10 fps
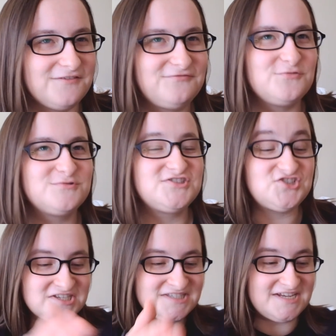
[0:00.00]
If it was
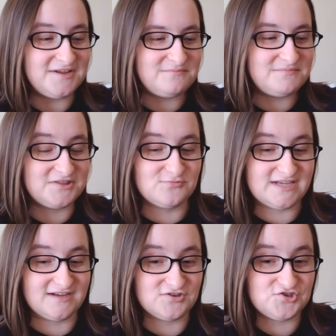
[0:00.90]
just him and there was
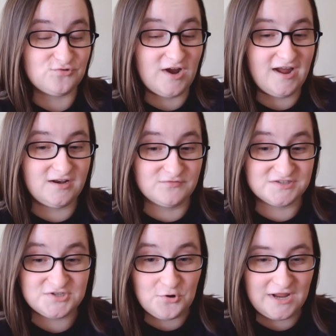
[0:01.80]
like a shrine of
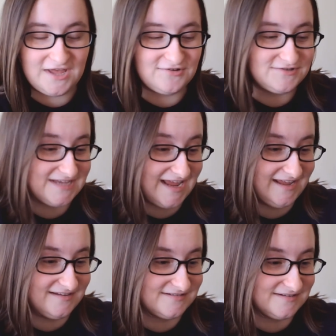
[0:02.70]
his toenails
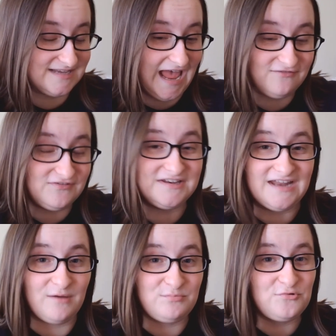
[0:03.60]
and his half-eaten
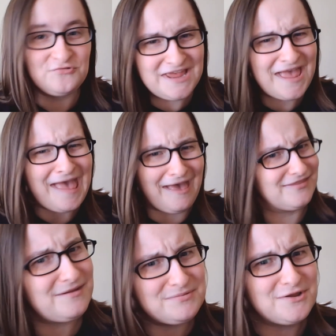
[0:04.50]
apple, yeah,
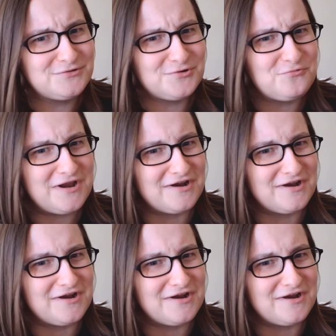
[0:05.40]
that'd be a little